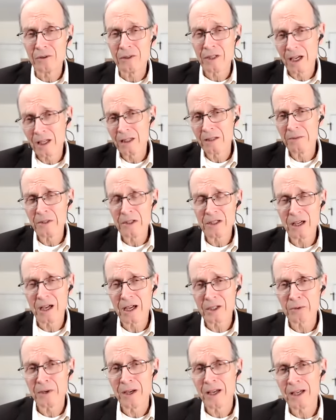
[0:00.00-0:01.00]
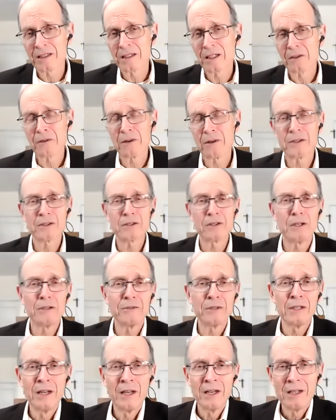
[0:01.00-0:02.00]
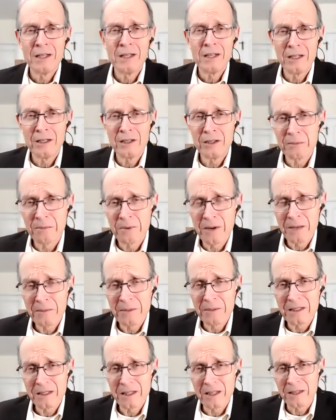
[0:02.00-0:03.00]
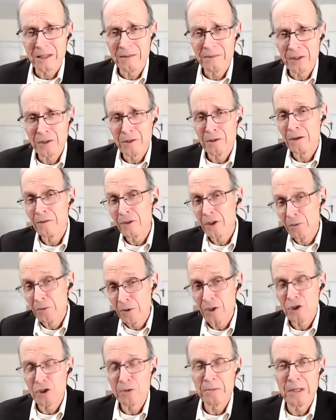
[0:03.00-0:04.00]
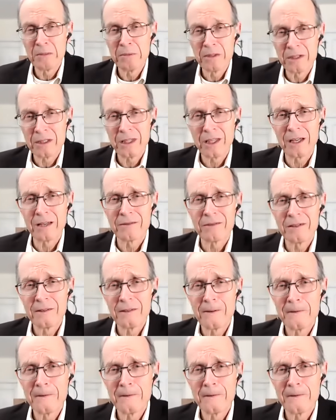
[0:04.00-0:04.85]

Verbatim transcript: Caleb and Joshua, actually crossed over into the promised land, you know, of the original people that left.